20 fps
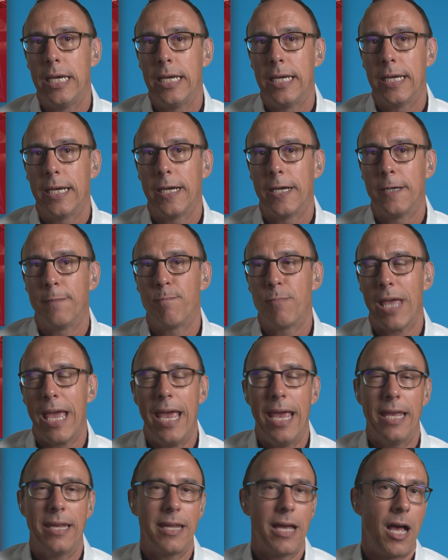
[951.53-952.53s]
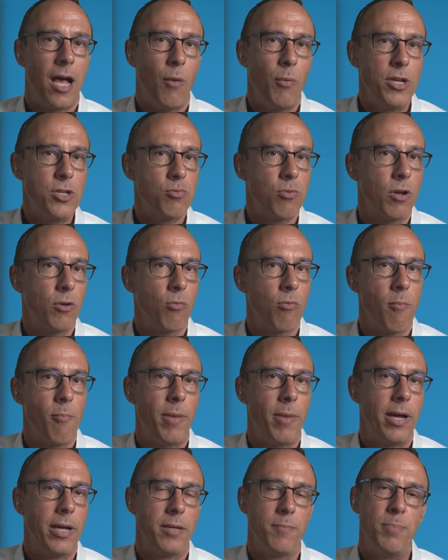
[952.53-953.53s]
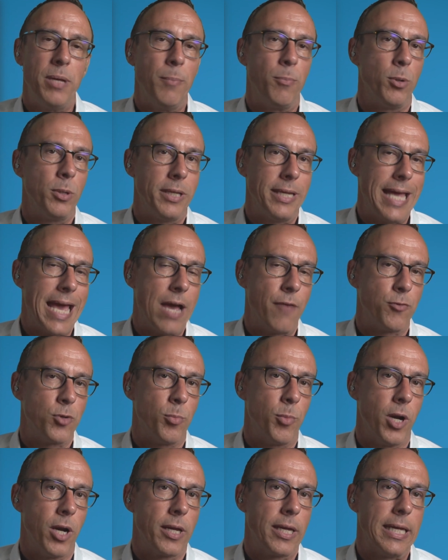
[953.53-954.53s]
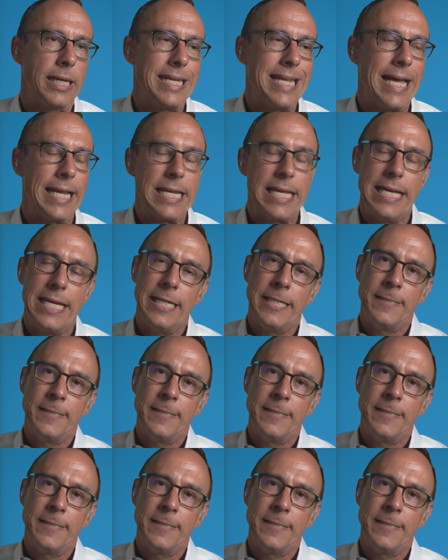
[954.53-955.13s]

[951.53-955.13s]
And I always want to remind people in the aftermarket that